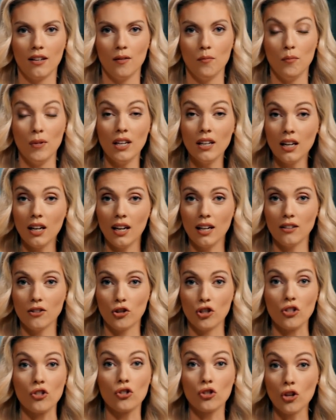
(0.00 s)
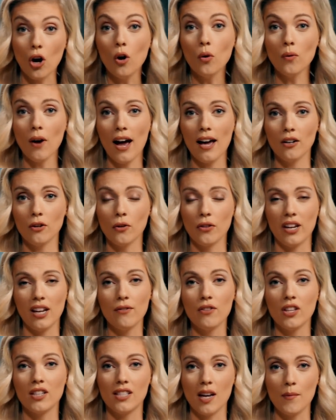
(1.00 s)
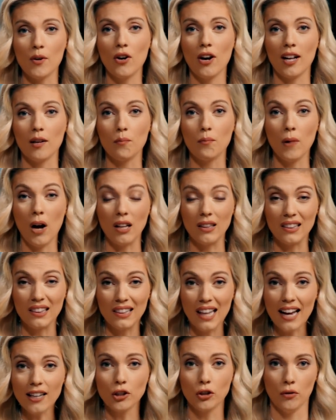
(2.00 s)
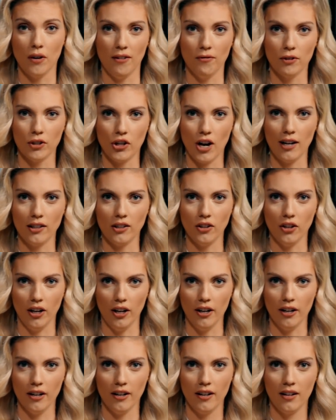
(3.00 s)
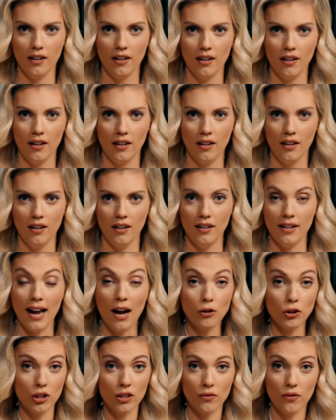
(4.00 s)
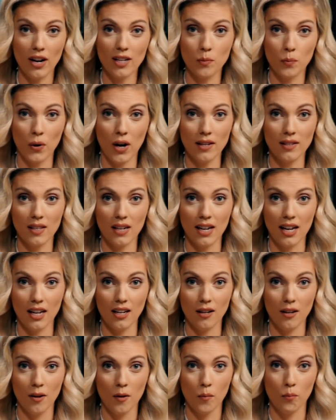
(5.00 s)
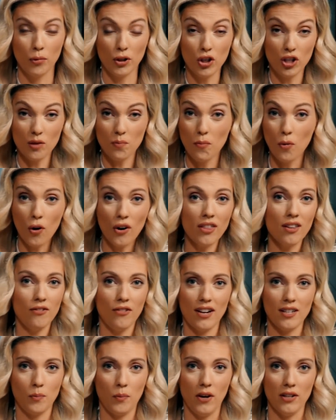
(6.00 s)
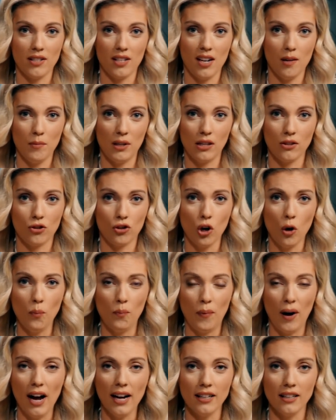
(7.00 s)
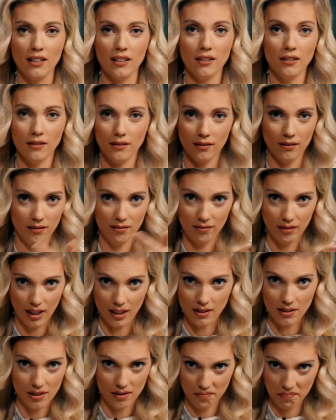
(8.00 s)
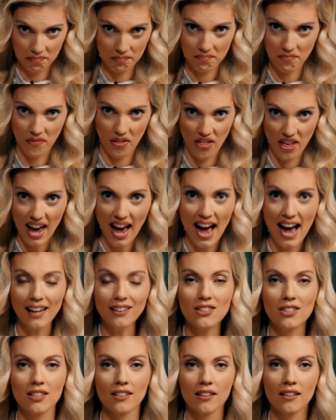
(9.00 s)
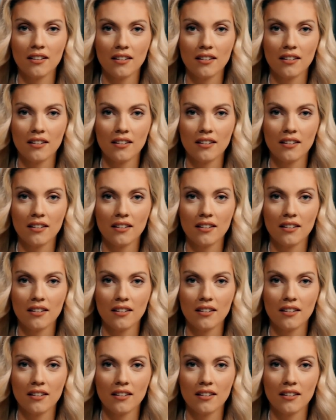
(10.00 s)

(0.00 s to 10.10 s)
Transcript: Meaning she's so radical that even the Democratic electorate rejected her. Now she's vice president, but she's more than vice president because Joe Biden is that.